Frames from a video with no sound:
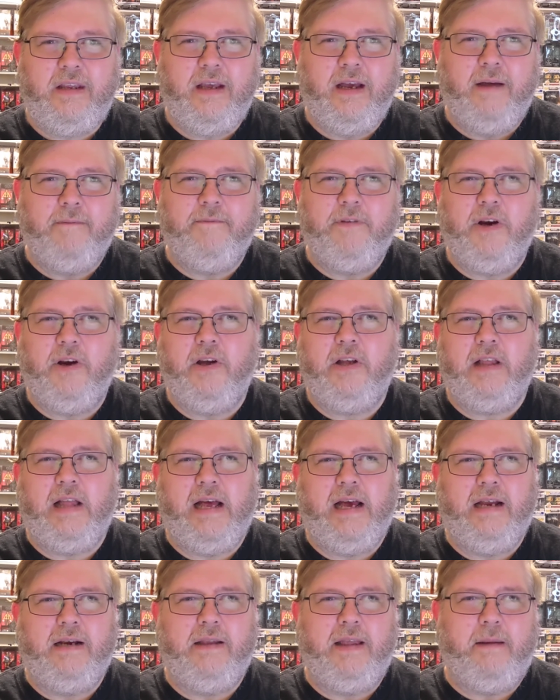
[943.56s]
I'm very
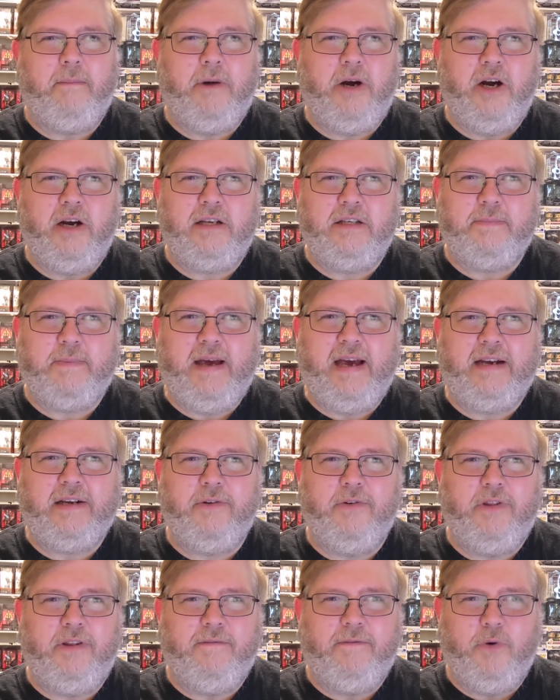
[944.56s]
glad that Mark is back
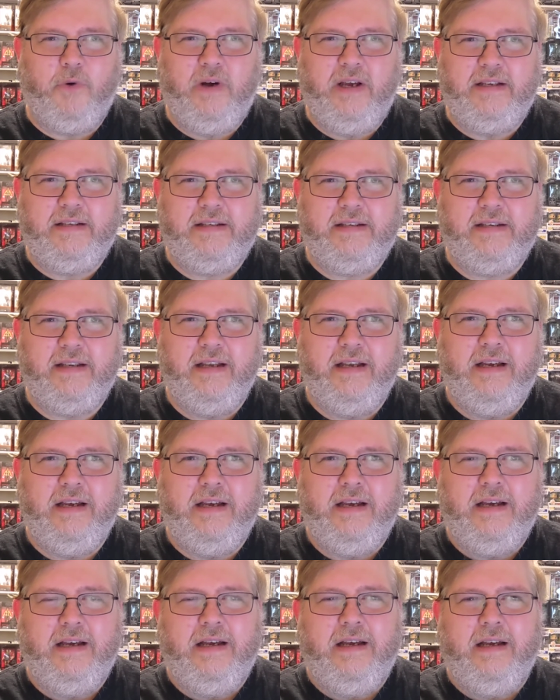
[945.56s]
doing the voice.
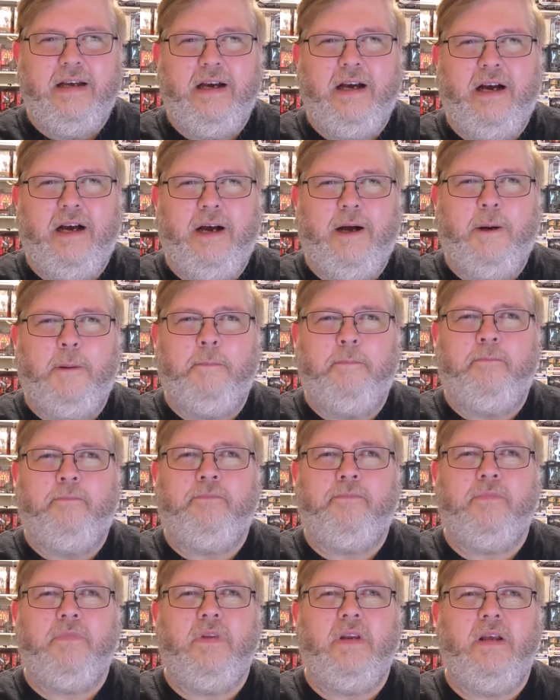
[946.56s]
Um,
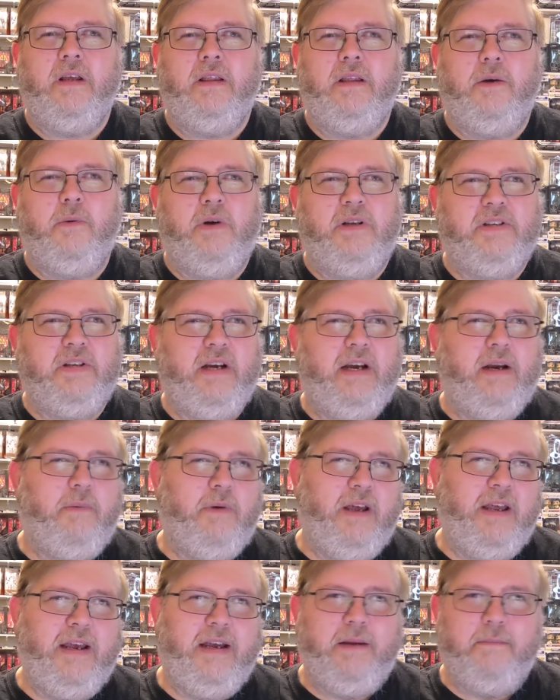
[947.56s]
there wasn't any
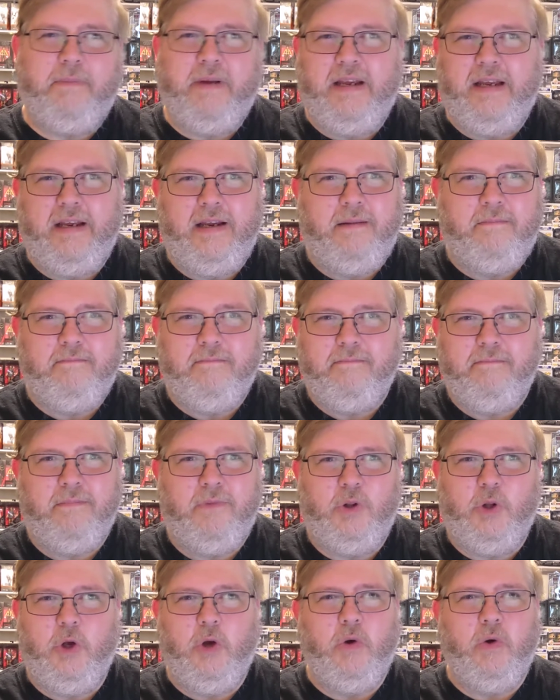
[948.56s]
way he could be
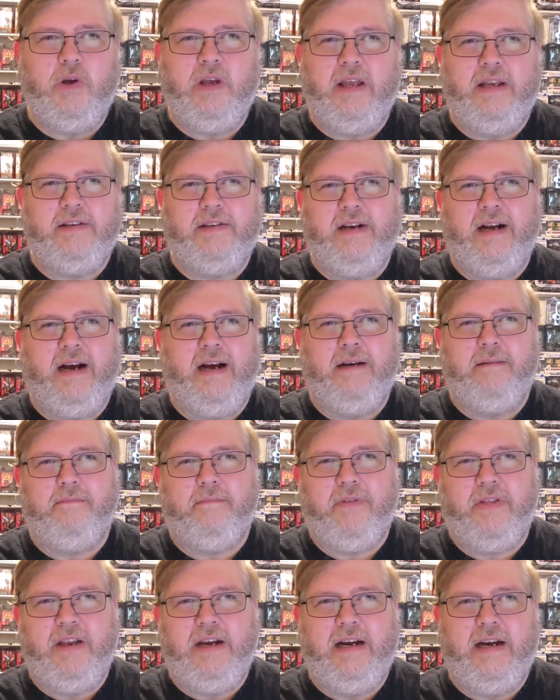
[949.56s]
Luke. He's not
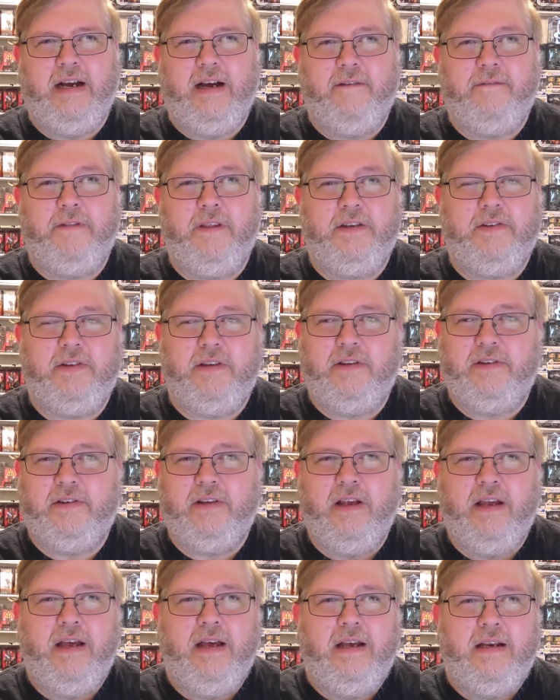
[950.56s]
thin enough. This is
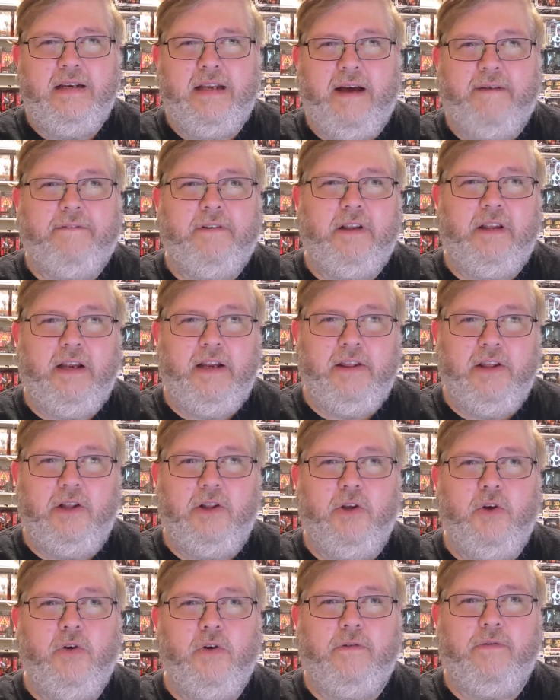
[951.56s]
definitely the
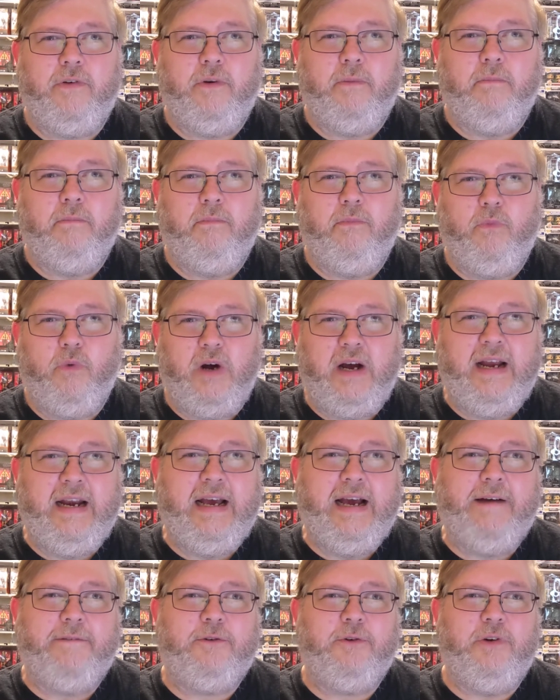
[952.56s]
Luke from right
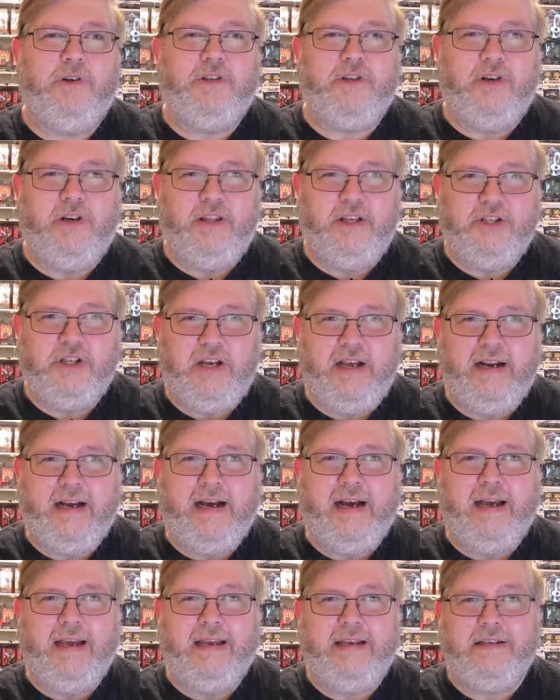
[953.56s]
after Return of the
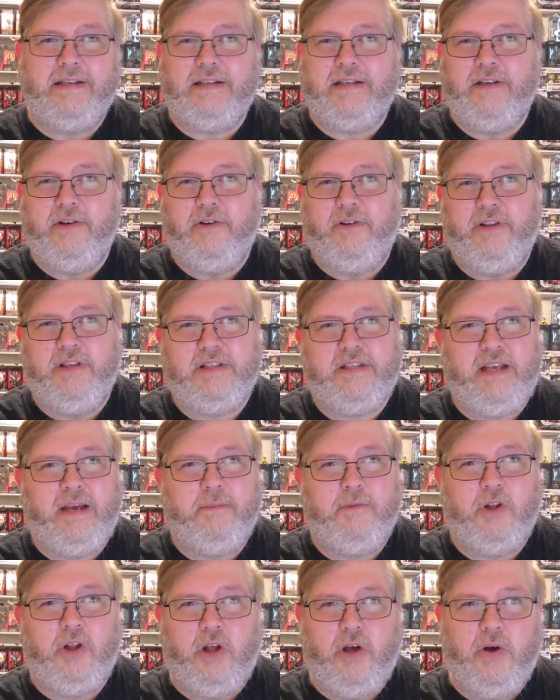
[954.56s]
Jedi. He's still in the
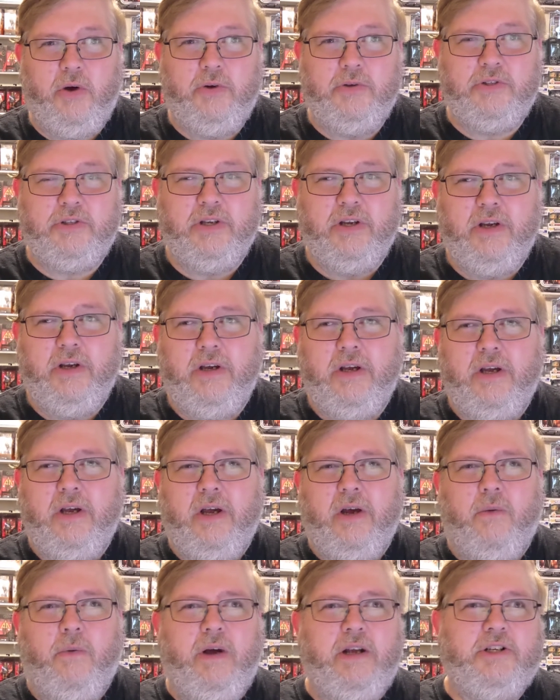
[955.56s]
same clothes,
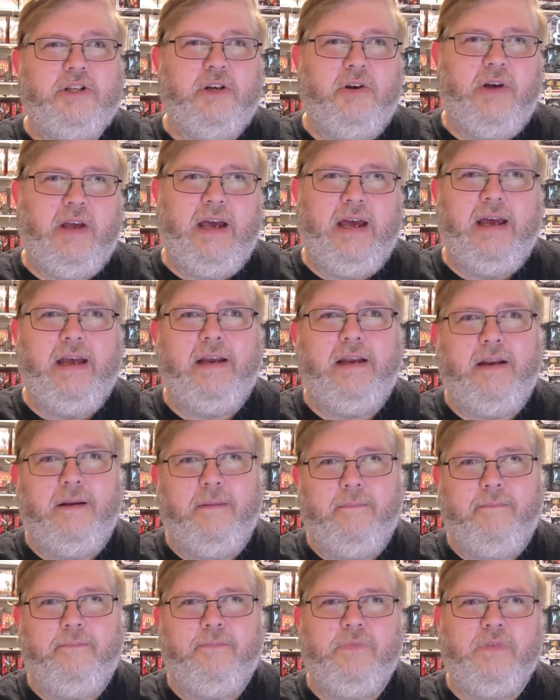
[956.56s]
which, okay,
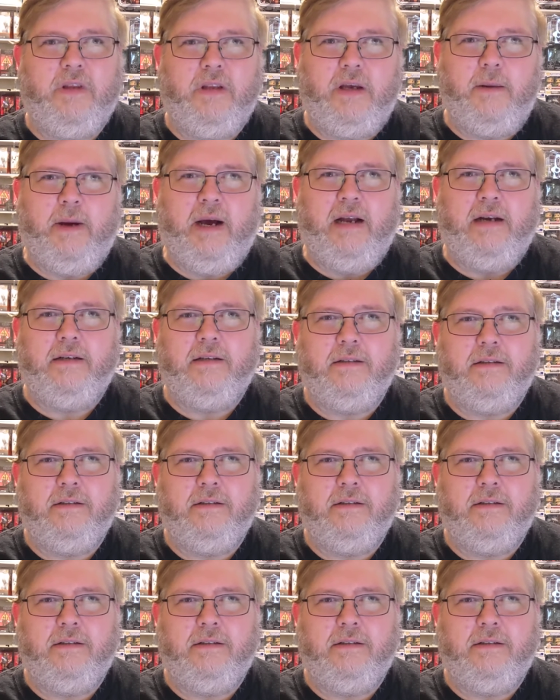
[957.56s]
come on.